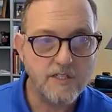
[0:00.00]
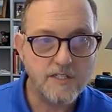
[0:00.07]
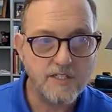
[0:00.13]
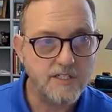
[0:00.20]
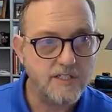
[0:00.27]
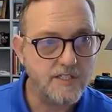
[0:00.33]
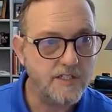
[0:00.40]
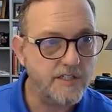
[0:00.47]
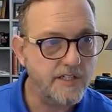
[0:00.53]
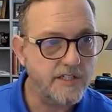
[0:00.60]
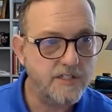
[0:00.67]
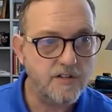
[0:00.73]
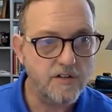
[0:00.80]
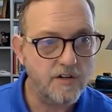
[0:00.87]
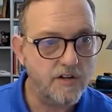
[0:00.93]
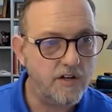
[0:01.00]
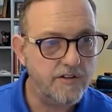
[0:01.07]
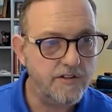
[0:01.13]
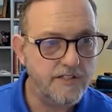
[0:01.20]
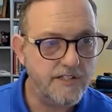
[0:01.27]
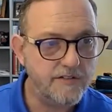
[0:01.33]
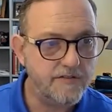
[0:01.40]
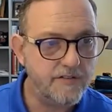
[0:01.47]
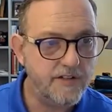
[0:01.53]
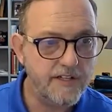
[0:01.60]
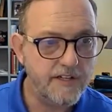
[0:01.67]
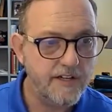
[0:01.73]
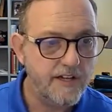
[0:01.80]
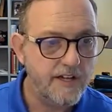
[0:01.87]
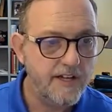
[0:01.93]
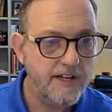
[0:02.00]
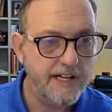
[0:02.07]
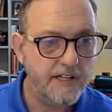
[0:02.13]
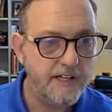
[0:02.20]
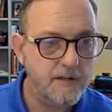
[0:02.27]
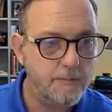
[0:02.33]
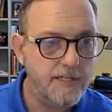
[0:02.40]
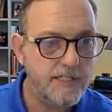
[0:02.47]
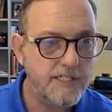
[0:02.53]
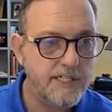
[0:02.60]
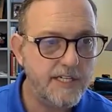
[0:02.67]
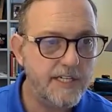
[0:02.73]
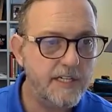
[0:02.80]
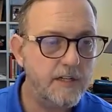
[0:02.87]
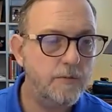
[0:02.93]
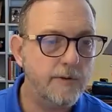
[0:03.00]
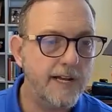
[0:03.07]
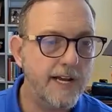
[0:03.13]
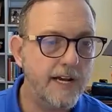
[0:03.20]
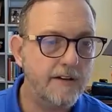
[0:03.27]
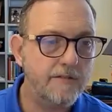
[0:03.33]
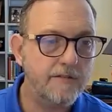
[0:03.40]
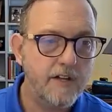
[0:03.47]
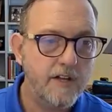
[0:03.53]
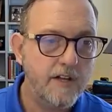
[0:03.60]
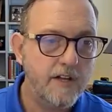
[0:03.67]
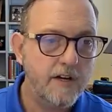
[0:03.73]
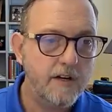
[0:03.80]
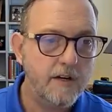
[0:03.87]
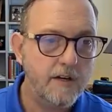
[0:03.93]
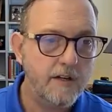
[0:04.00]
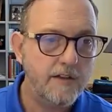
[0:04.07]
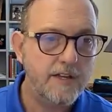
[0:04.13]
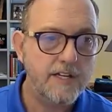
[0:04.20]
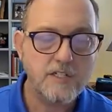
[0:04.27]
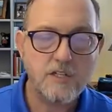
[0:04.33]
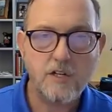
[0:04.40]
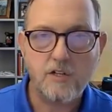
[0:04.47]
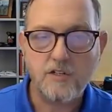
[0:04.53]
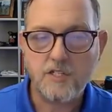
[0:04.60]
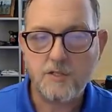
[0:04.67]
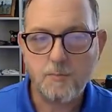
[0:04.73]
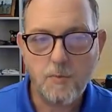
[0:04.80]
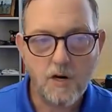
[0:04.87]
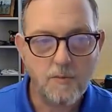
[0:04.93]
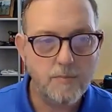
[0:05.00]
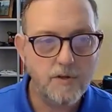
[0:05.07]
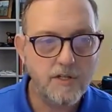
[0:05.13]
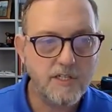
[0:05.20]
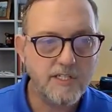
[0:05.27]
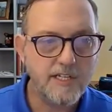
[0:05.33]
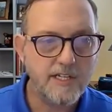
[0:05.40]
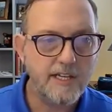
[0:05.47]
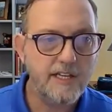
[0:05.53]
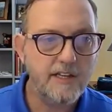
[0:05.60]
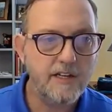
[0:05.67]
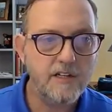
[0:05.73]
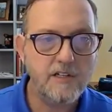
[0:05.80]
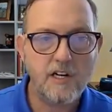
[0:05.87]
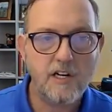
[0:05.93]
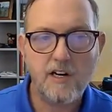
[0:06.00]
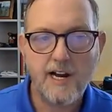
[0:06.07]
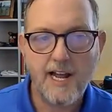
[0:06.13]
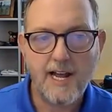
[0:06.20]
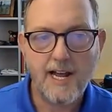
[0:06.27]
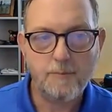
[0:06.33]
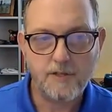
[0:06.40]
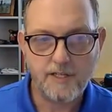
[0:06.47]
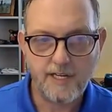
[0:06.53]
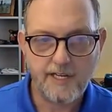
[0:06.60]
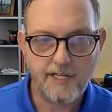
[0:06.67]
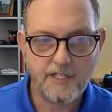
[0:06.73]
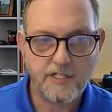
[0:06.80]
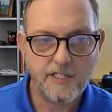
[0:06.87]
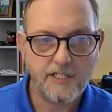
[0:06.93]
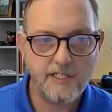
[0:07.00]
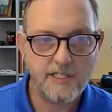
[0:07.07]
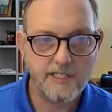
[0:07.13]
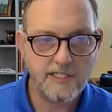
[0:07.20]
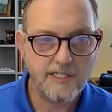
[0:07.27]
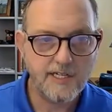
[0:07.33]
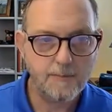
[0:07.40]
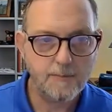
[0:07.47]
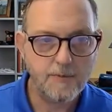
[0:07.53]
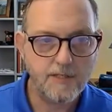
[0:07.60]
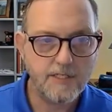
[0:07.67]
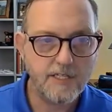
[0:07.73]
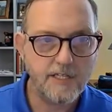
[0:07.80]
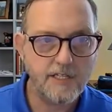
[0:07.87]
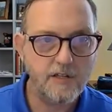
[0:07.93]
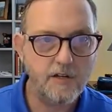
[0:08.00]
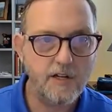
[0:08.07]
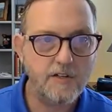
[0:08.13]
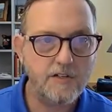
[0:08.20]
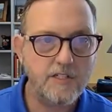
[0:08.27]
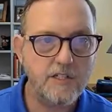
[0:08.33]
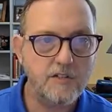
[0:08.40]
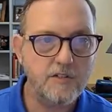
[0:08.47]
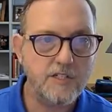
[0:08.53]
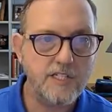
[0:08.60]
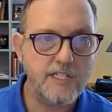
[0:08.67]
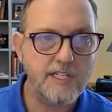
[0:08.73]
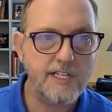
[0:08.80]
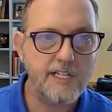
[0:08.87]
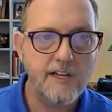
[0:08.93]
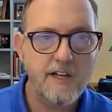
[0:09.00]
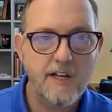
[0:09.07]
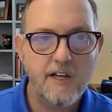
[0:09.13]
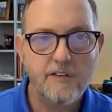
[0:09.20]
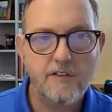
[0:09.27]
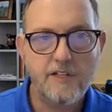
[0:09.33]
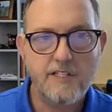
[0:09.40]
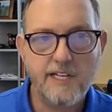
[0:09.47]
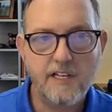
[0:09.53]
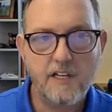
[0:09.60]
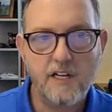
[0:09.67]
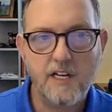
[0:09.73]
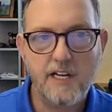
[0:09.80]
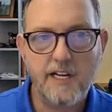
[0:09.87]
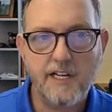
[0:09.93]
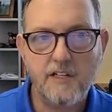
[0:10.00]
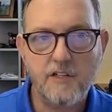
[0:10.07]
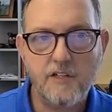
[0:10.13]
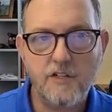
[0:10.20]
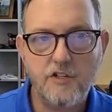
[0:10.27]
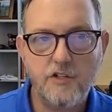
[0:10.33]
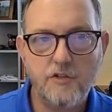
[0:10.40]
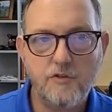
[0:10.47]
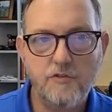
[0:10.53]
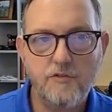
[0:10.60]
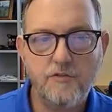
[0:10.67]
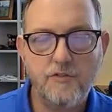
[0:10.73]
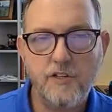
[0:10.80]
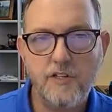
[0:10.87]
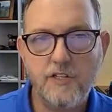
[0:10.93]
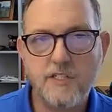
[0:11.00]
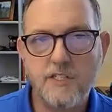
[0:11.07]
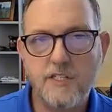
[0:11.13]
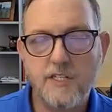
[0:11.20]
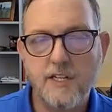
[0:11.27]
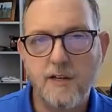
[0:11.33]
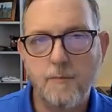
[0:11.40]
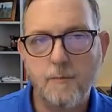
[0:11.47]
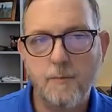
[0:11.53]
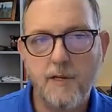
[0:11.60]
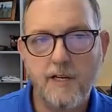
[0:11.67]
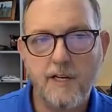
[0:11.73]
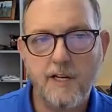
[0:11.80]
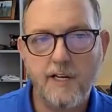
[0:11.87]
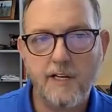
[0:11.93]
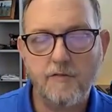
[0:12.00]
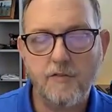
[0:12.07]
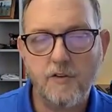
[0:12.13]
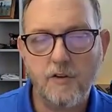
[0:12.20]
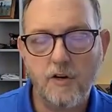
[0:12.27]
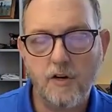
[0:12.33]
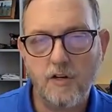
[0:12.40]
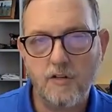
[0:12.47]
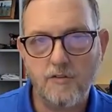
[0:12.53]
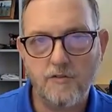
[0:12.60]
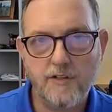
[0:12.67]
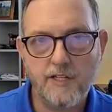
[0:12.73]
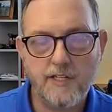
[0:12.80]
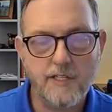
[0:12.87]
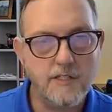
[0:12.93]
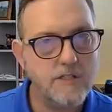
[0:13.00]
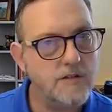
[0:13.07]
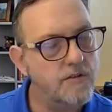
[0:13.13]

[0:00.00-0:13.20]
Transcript: These are all the different elements here. We have things called SmartBooks, and then there are application assignments. And you'll also see the deadline, June 1st, midnight, for all of these.